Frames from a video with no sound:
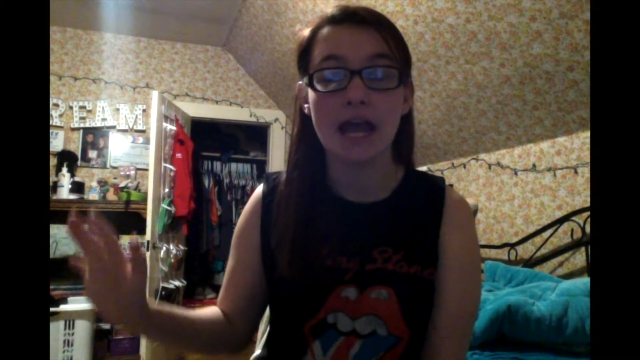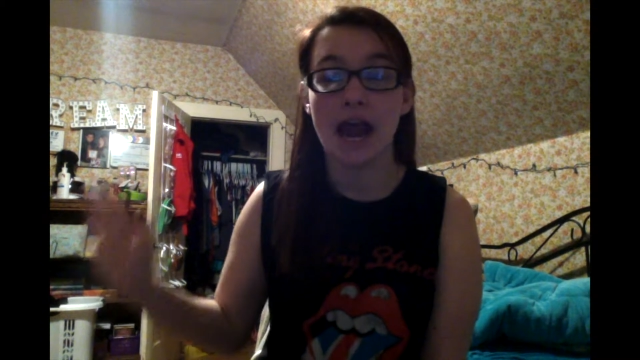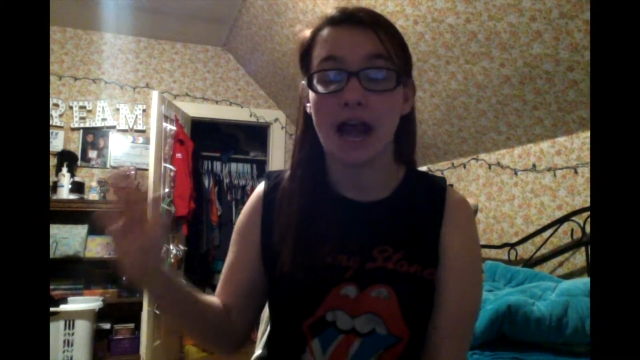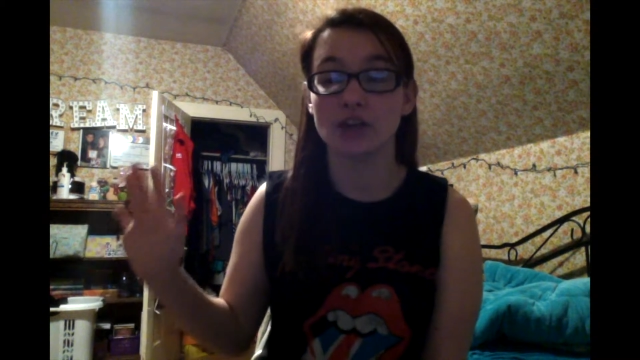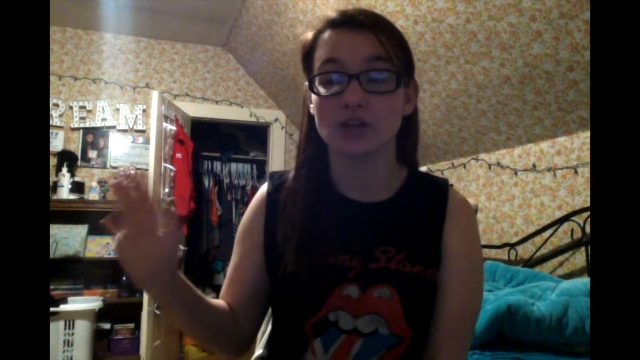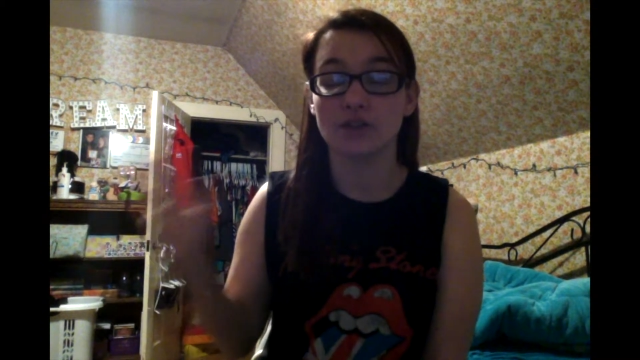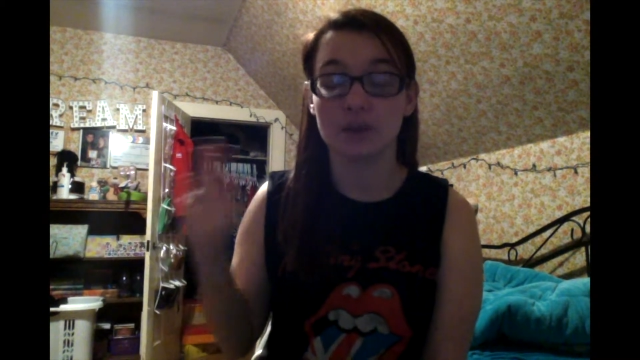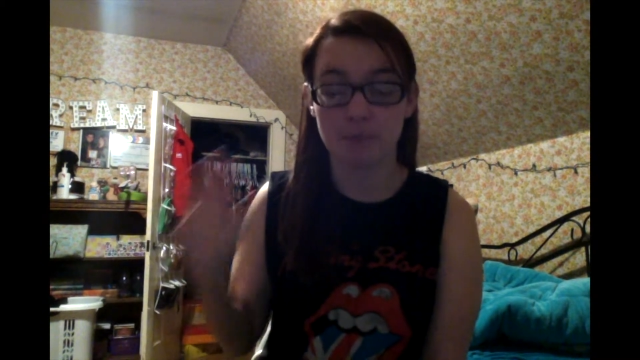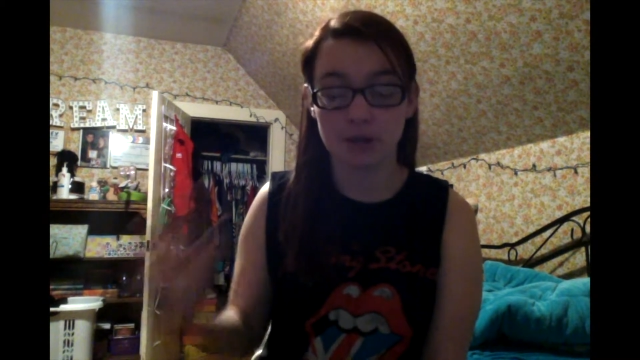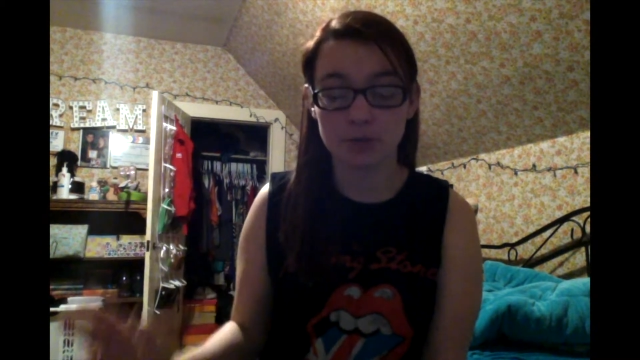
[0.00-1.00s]
and I just feel
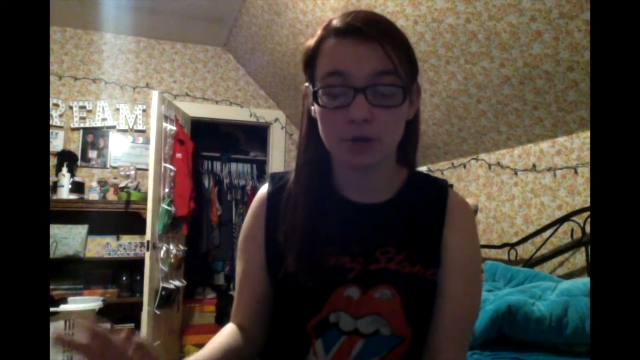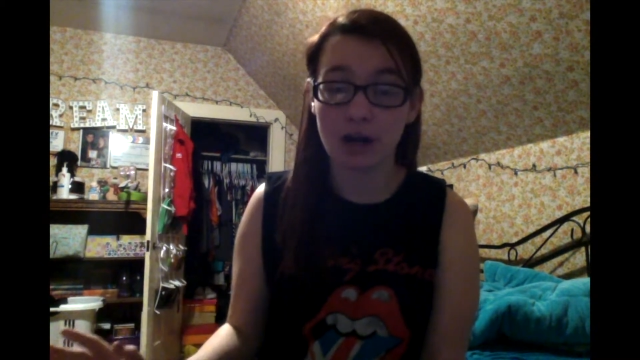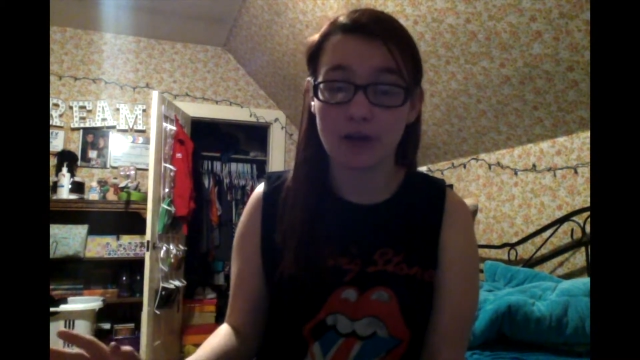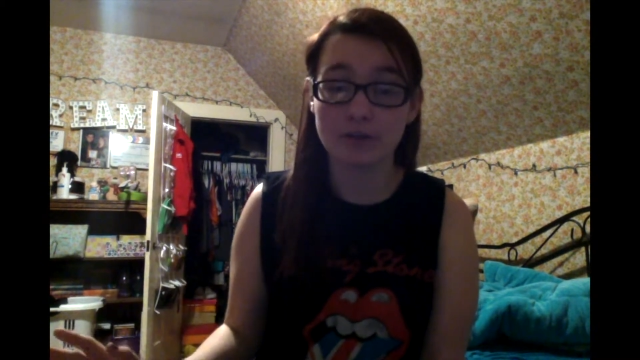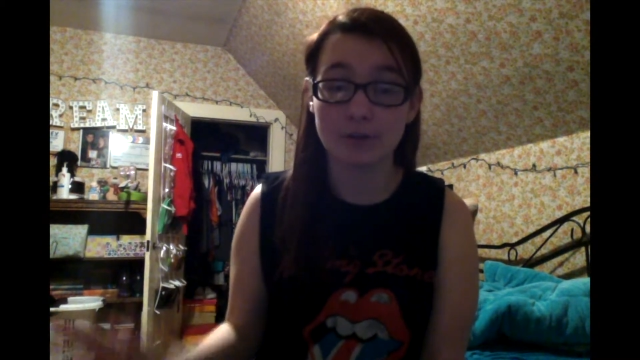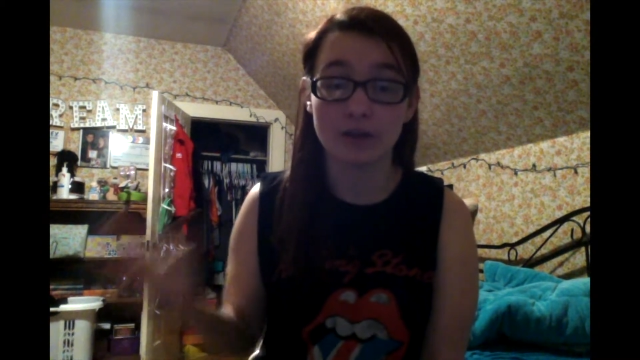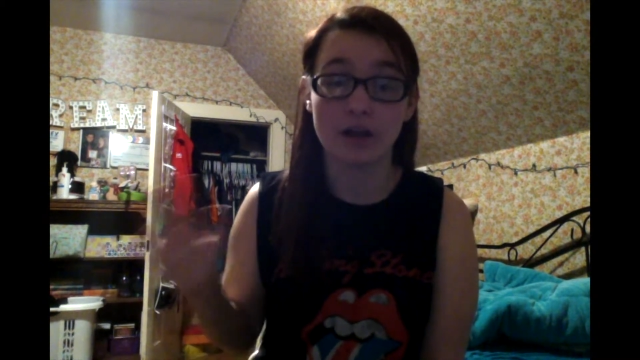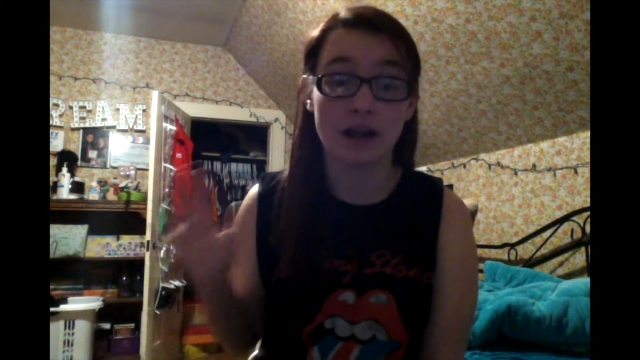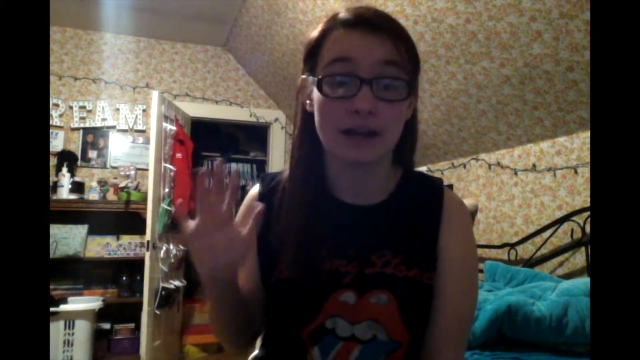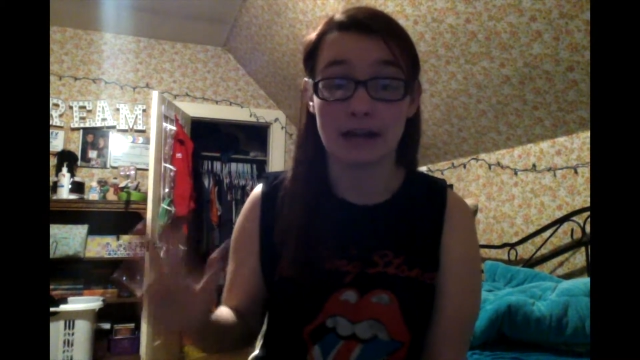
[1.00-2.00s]
much more comfortable
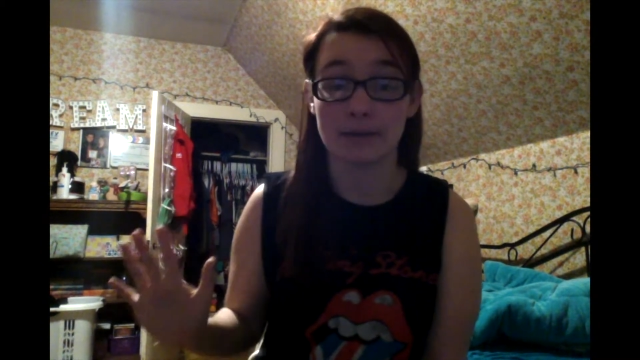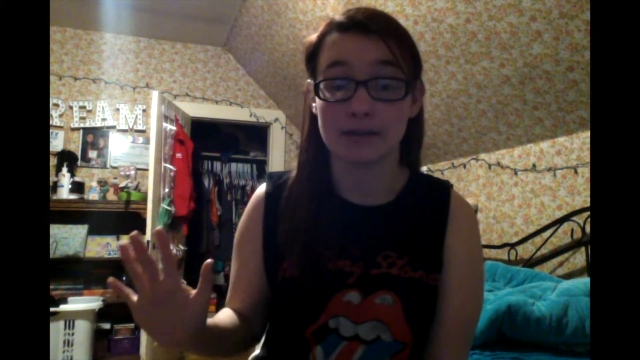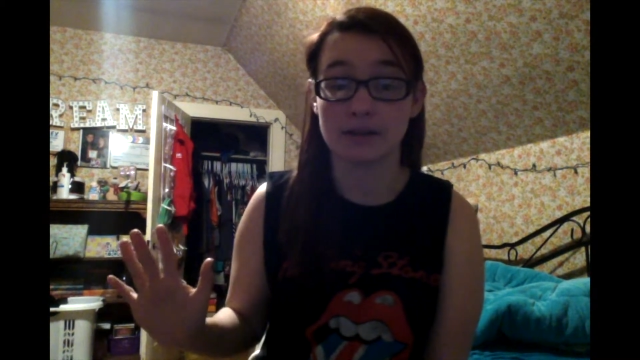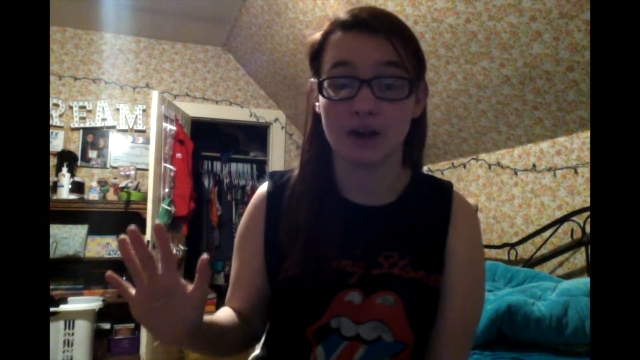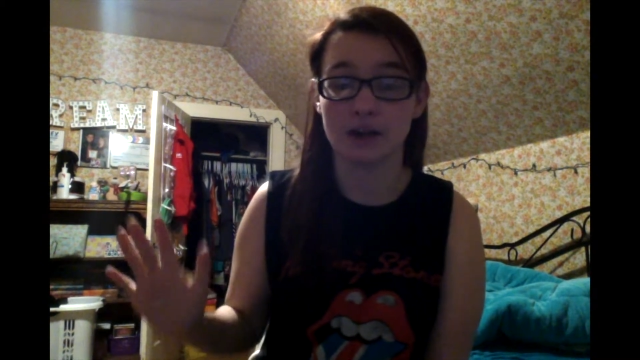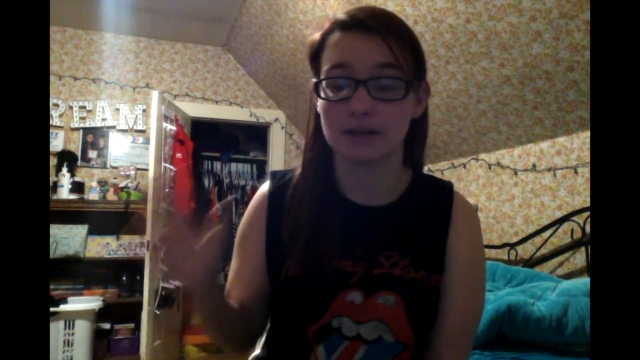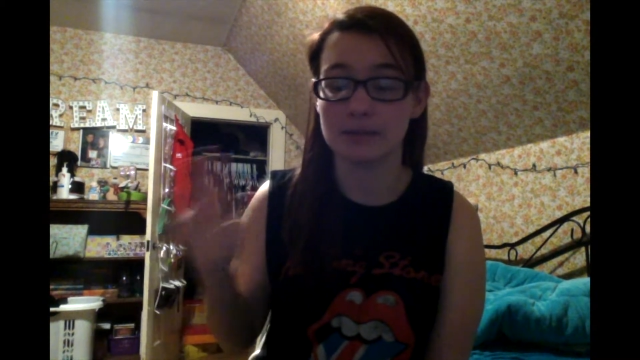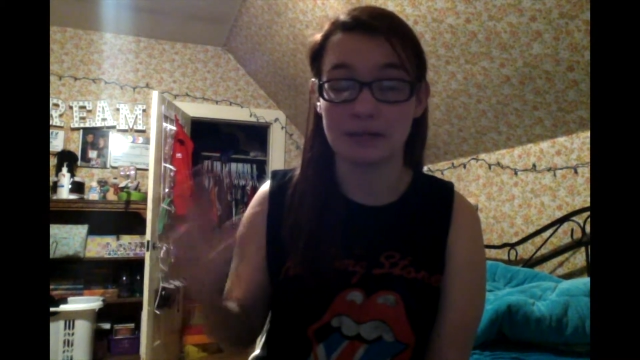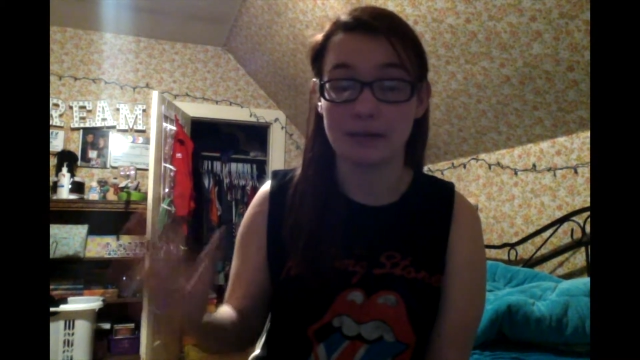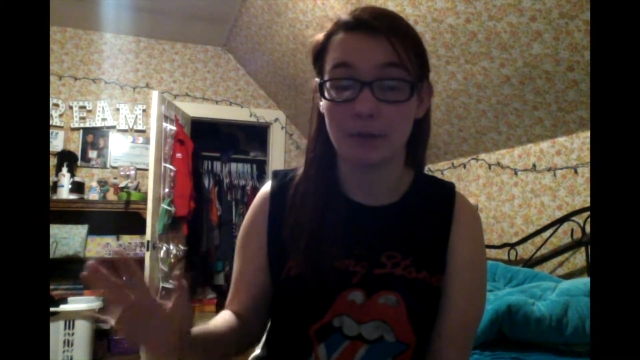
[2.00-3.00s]
on a
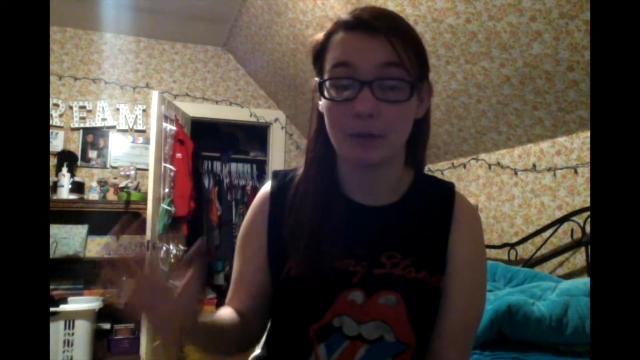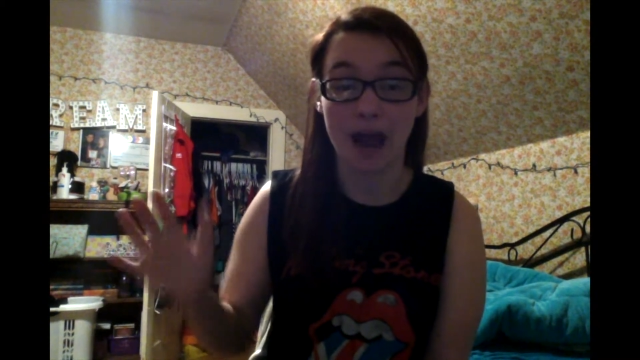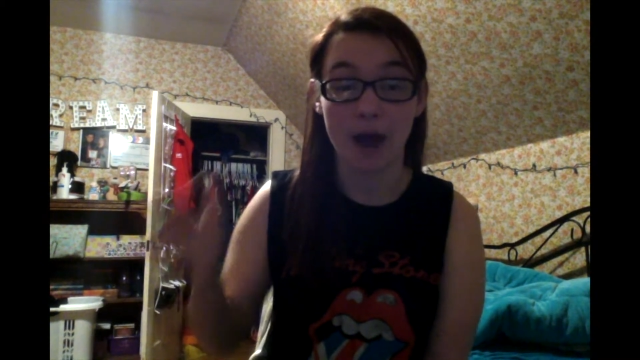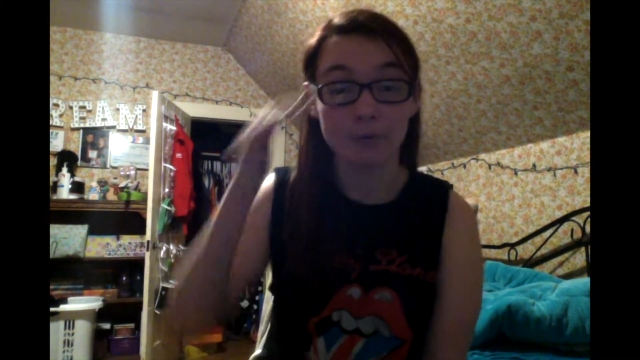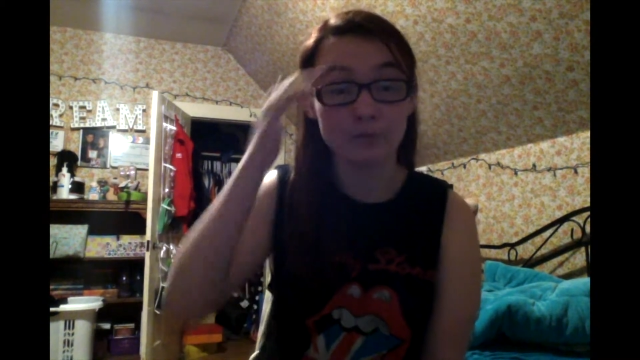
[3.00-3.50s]
MiniMed. Wow.